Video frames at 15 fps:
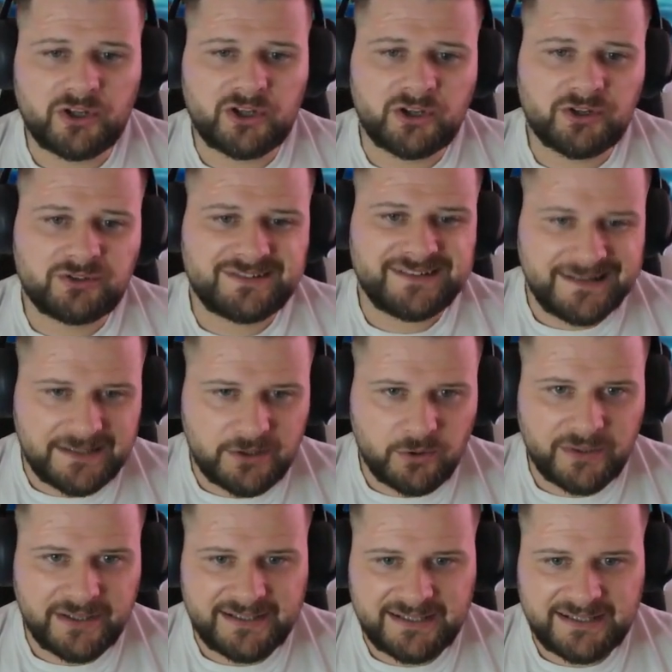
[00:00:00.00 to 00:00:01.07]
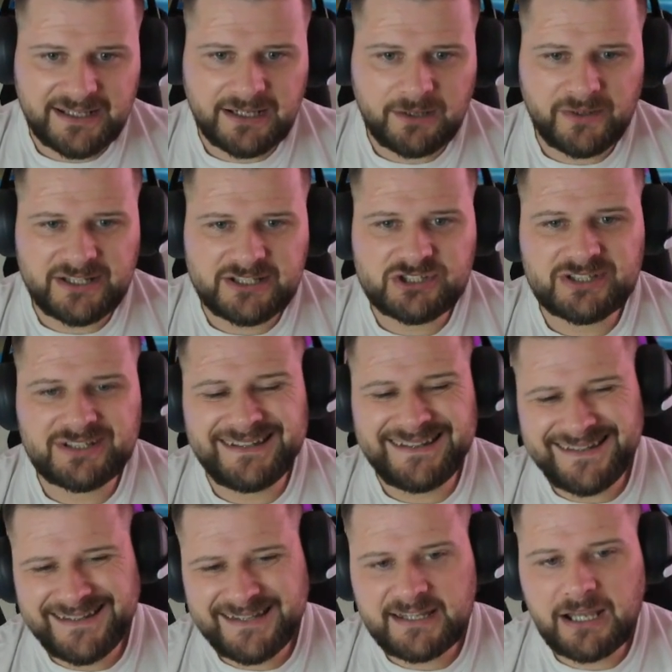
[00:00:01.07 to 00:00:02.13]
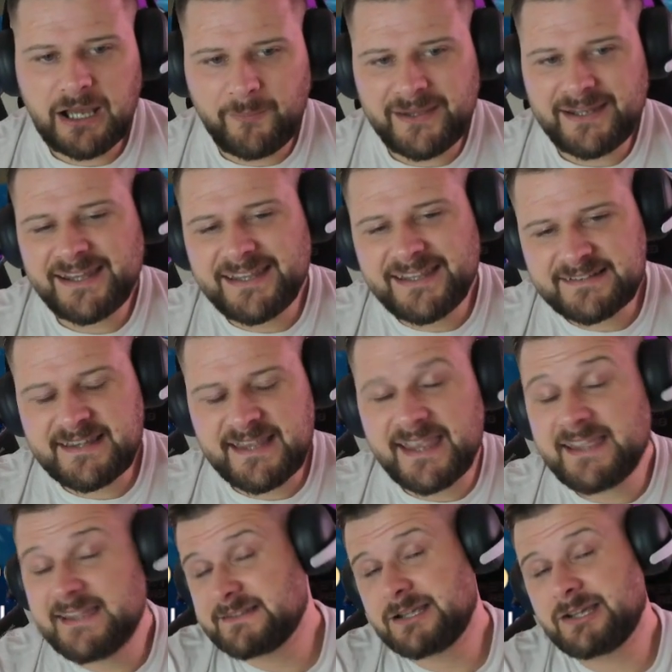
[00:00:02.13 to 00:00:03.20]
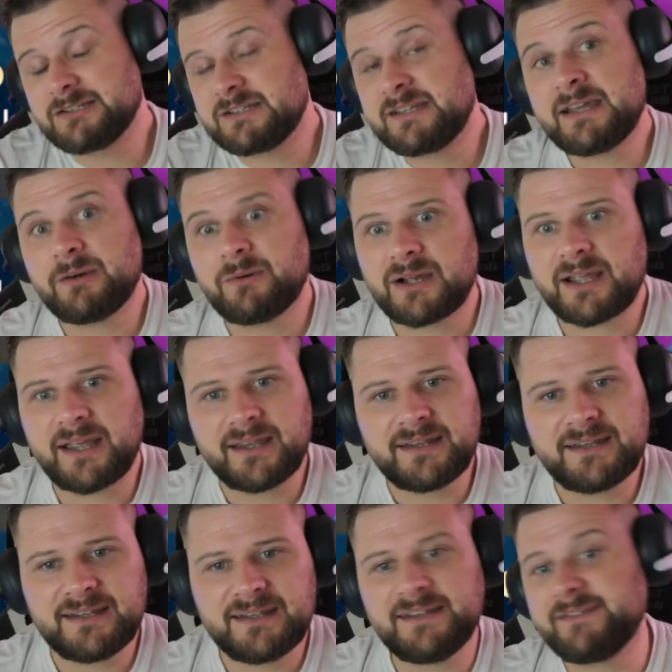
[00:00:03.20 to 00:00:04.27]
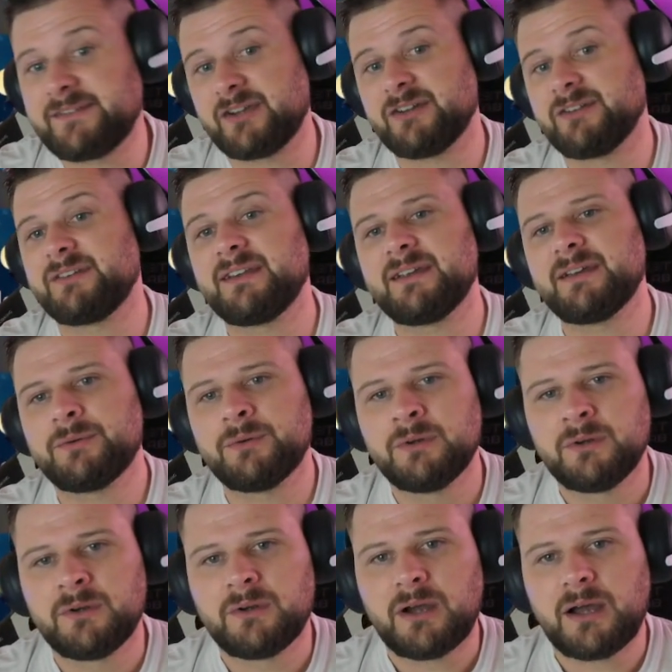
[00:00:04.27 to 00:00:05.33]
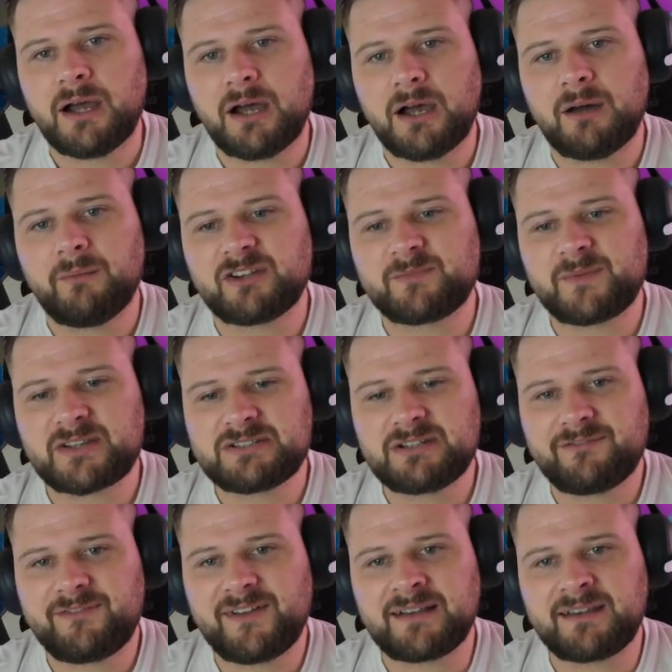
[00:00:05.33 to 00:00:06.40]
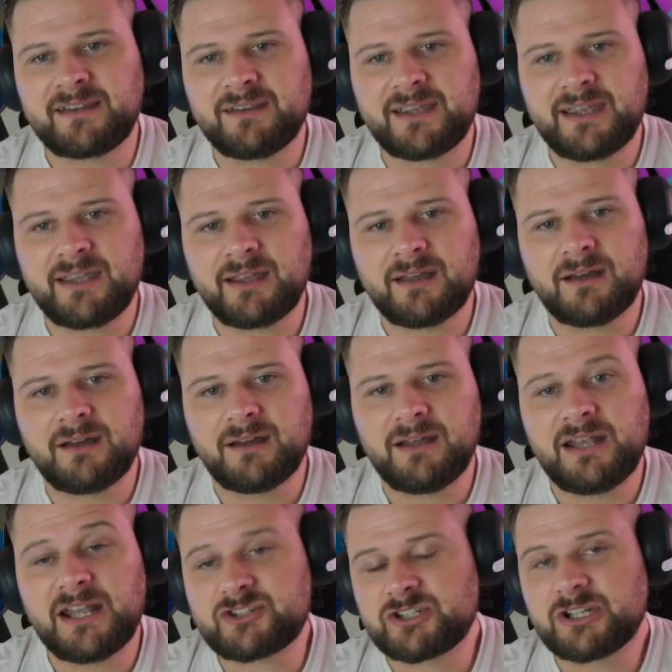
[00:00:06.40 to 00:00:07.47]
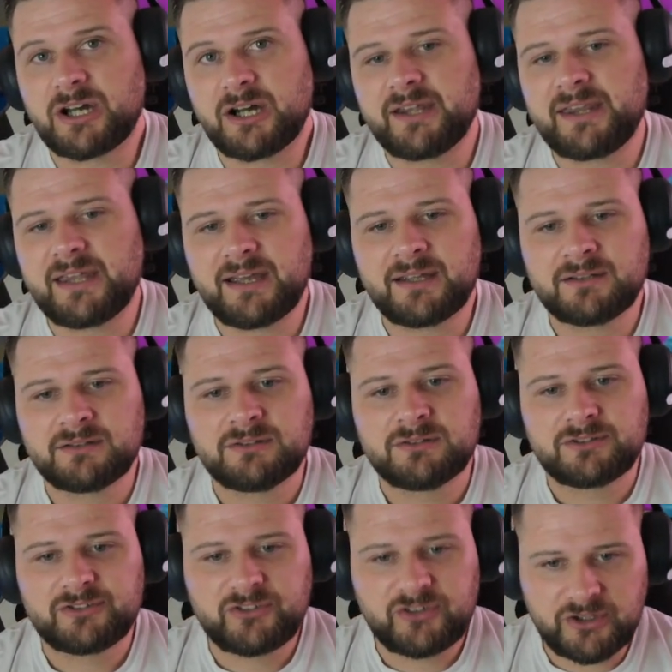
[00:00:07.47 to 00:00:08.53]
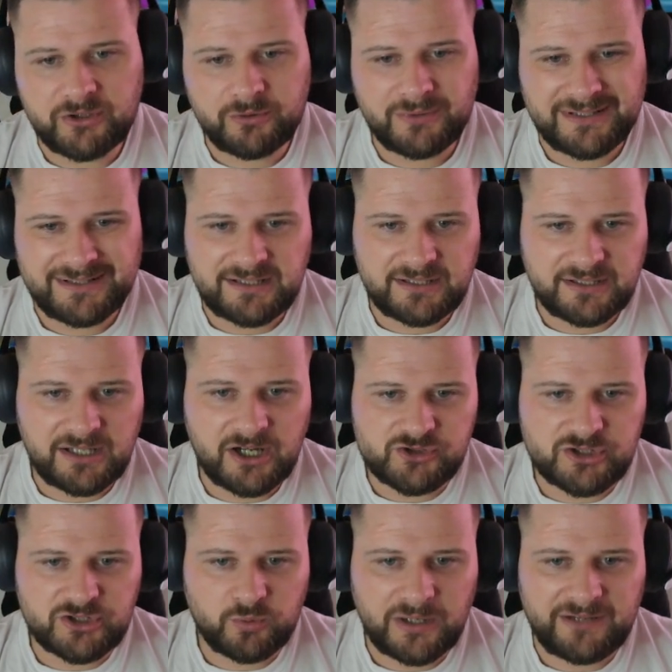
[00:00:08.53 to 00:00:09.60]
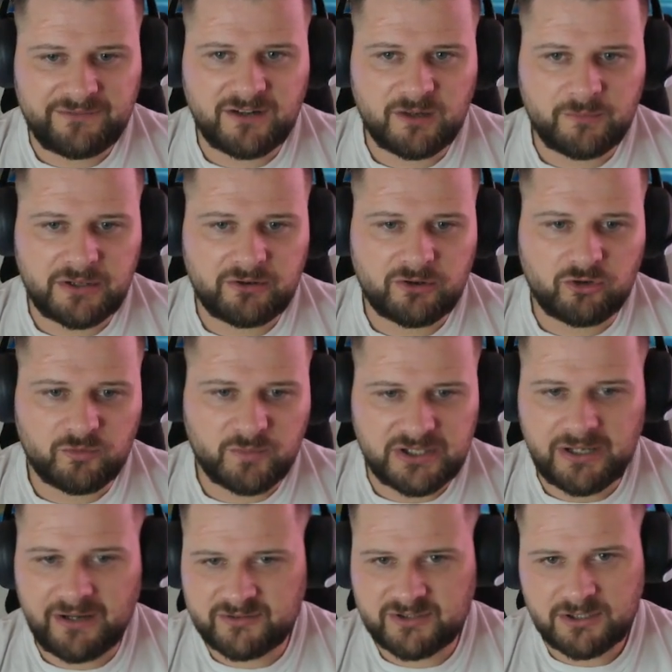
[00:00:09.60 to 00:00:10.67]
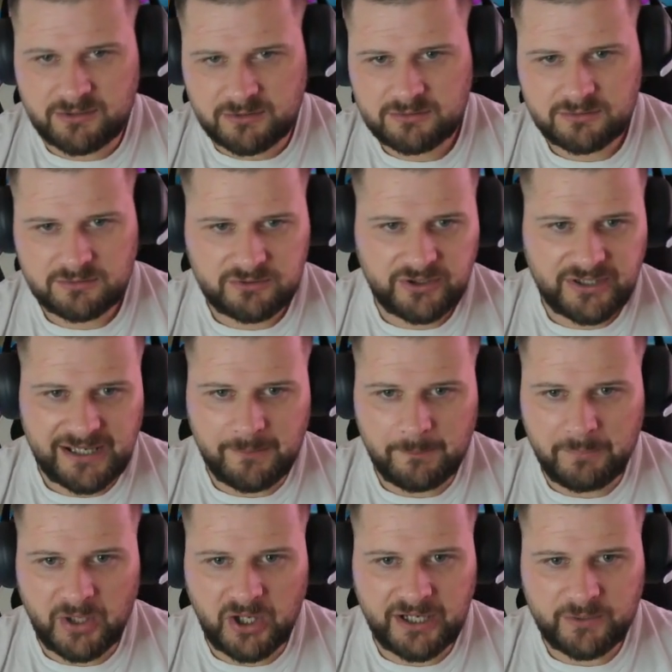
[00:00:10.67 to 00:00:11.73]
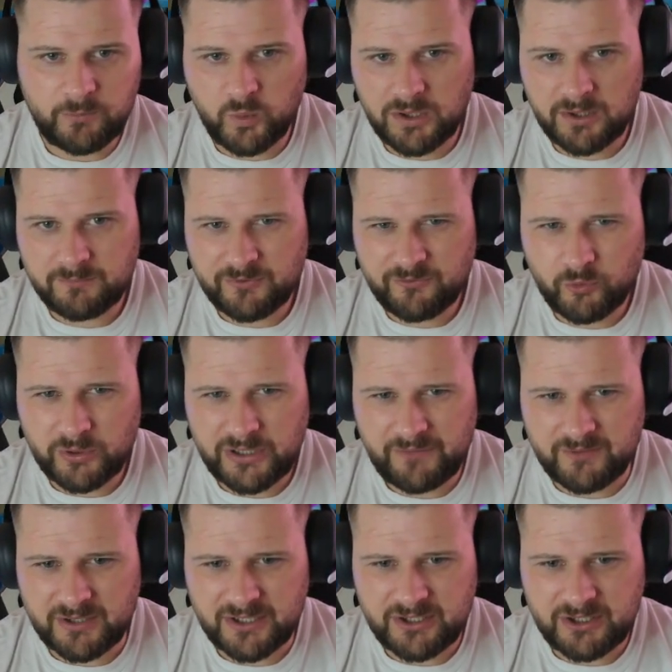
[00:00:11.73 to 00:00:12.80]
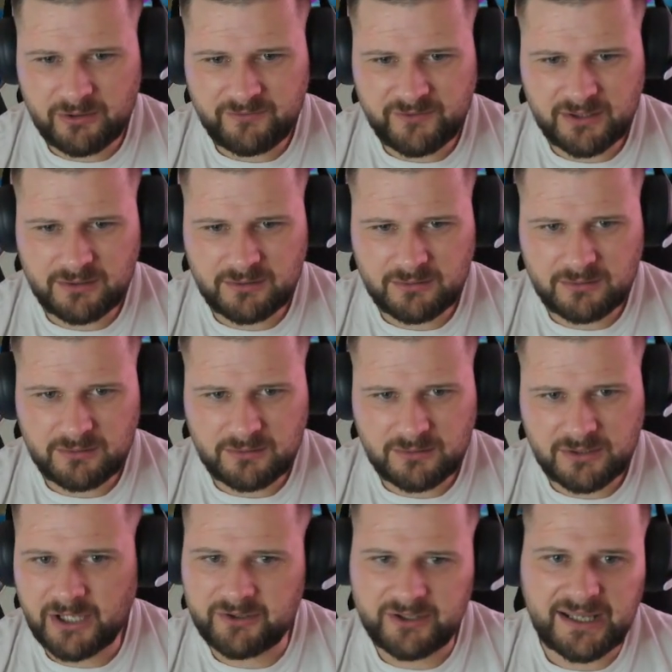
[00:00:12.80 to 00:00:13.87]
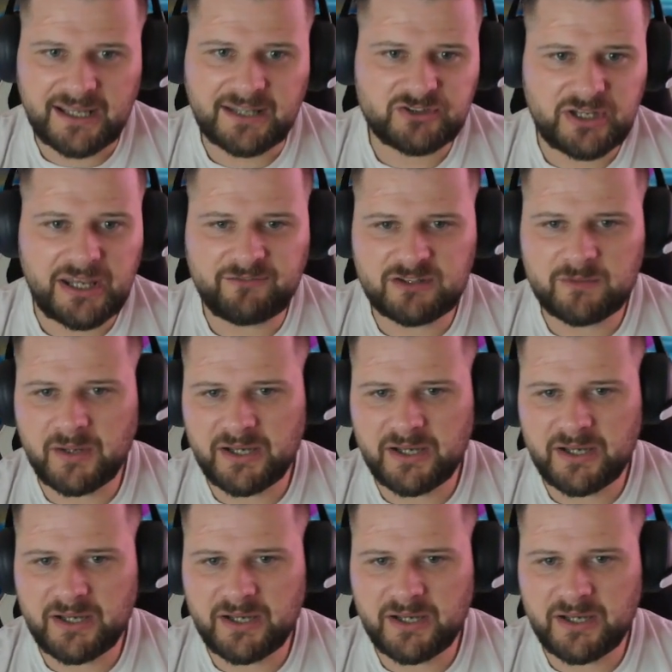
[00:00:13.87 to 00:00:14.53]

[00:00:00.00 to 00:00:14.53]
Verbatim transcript: the good deal in here, which I mean, it is it is a good deal. Okay, it is a good deal, um, especially the fact that you're getting a, a legend eye there too, and, and 125 miracles. But you have to you can't buy one before the other, can you? I think no, you can't. So you have to